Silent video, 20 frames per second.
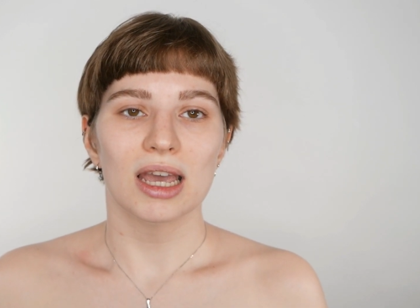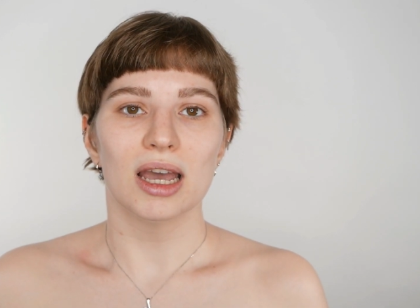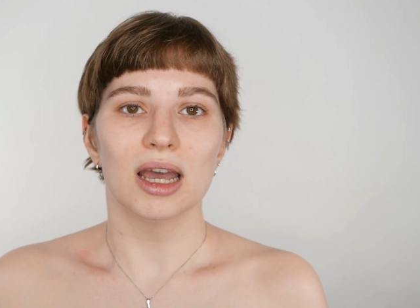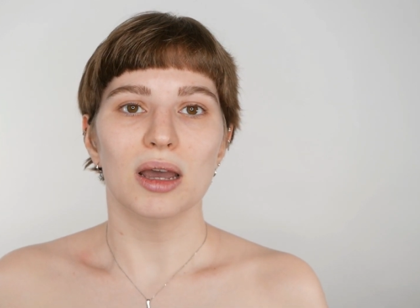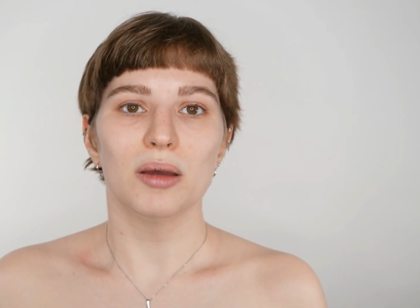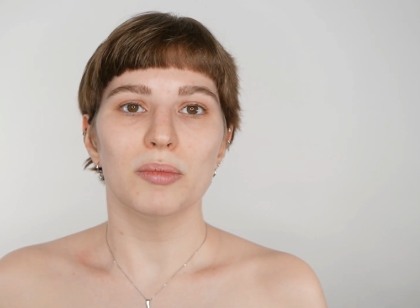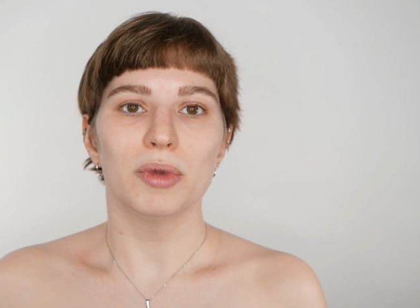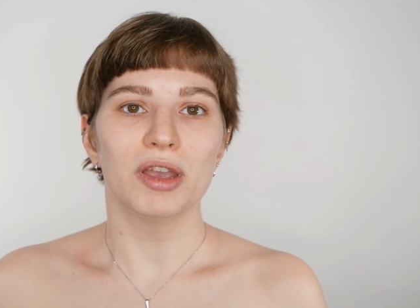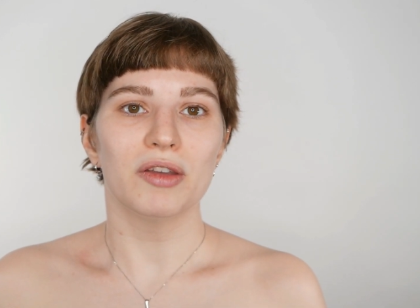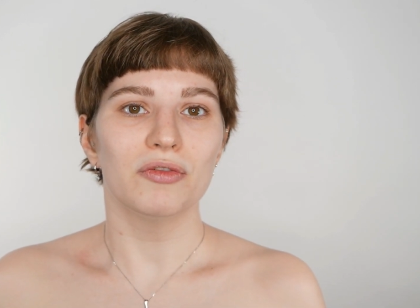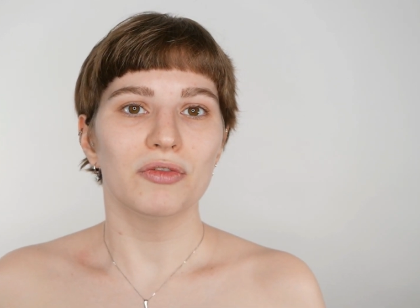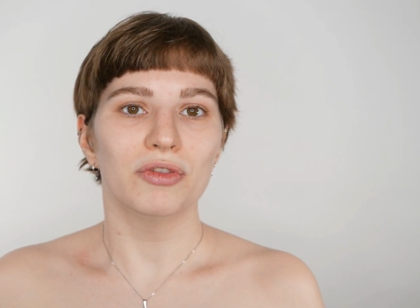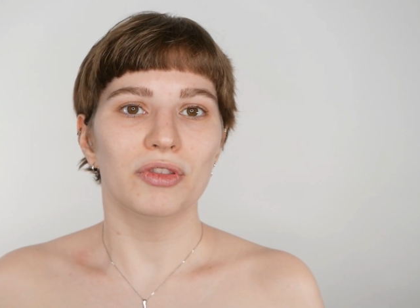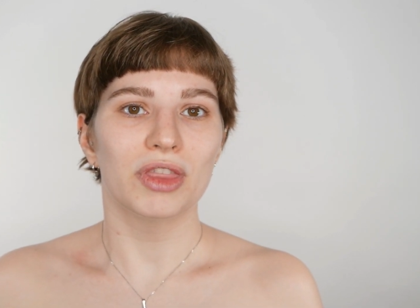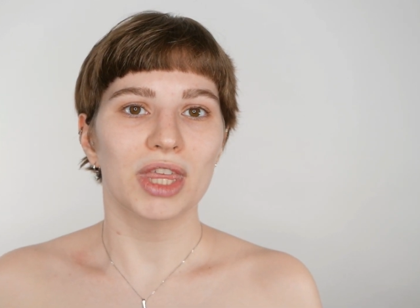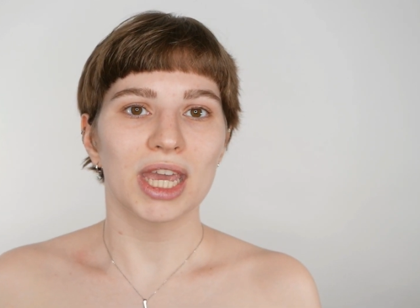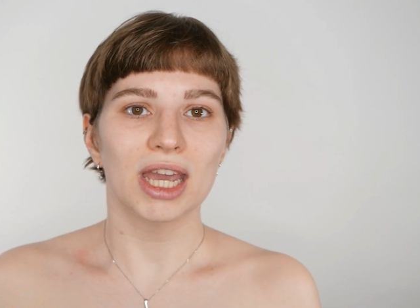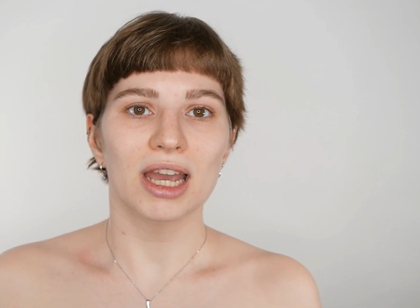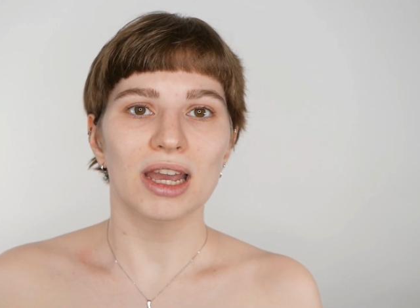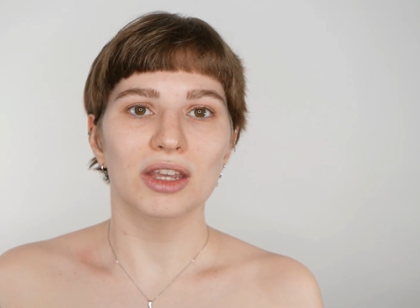Um, if
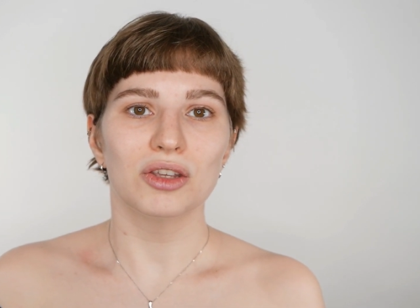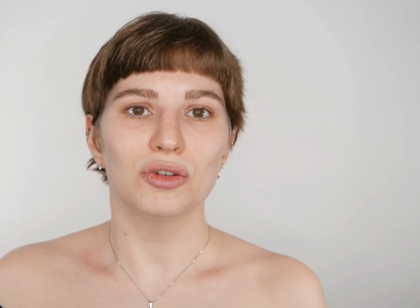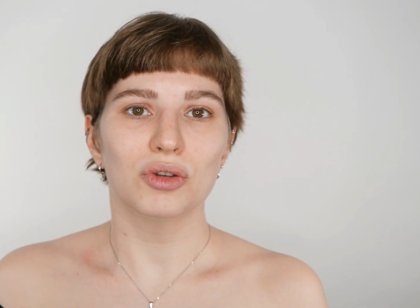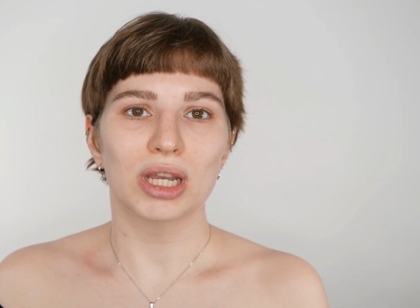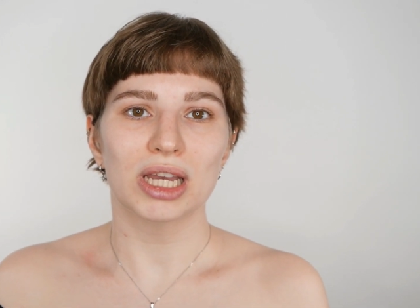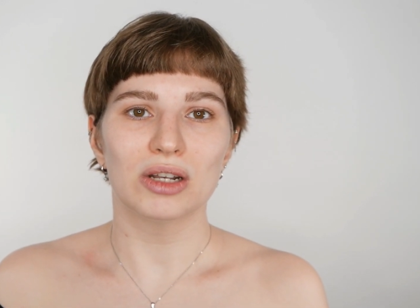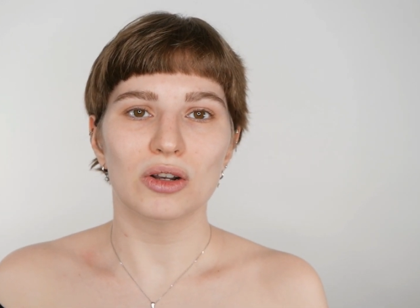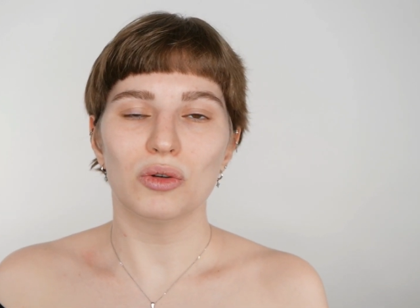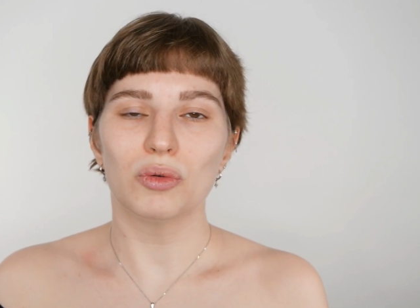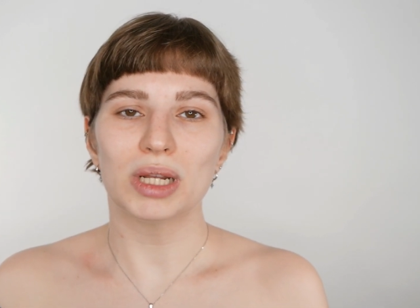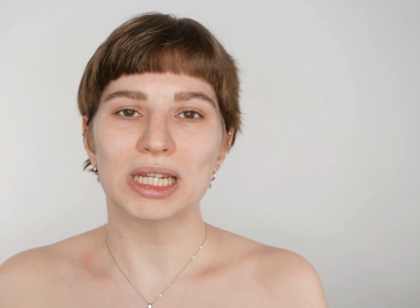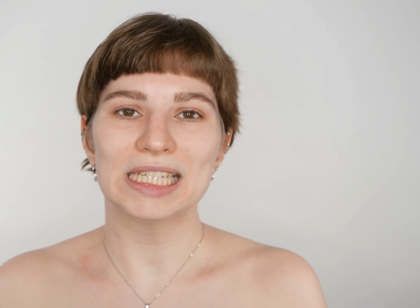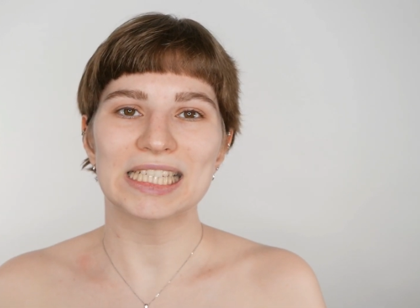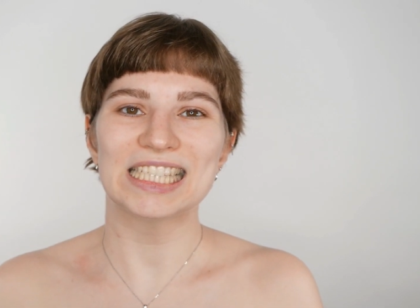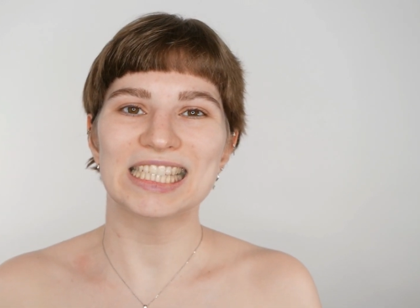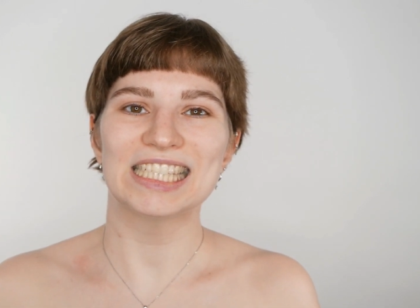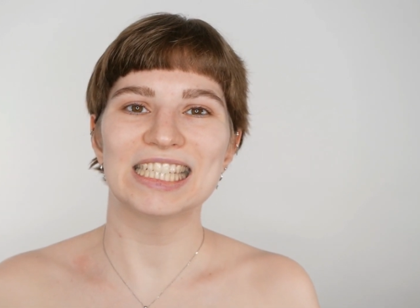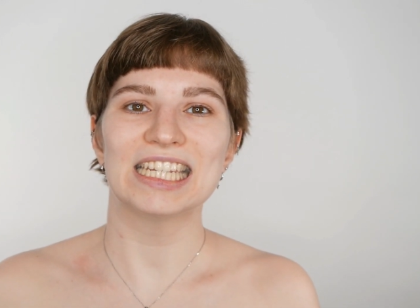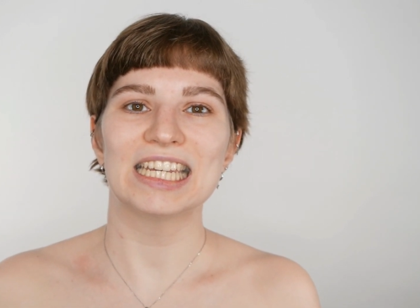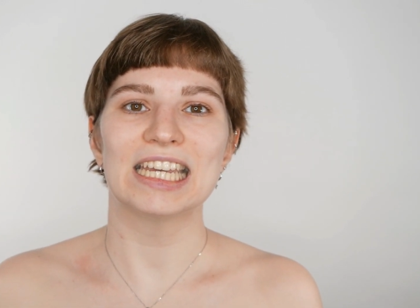there you can already
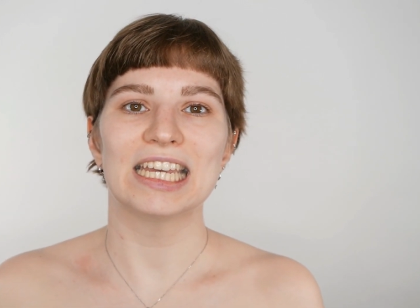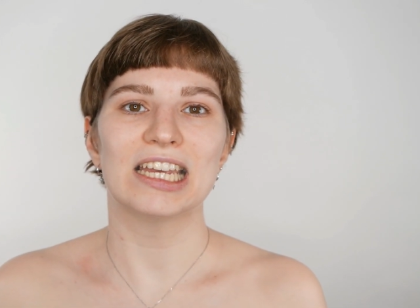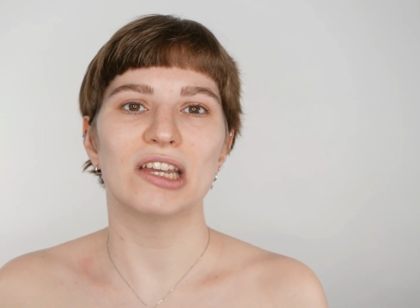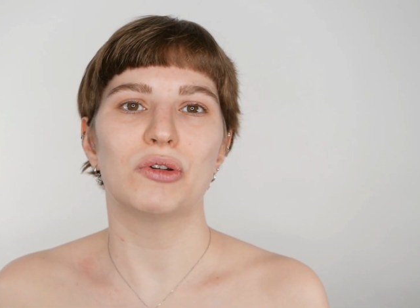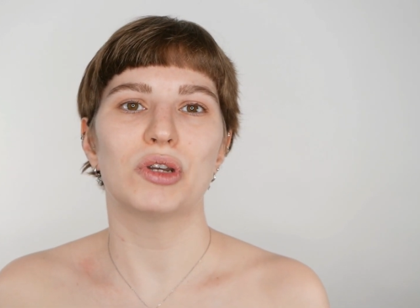see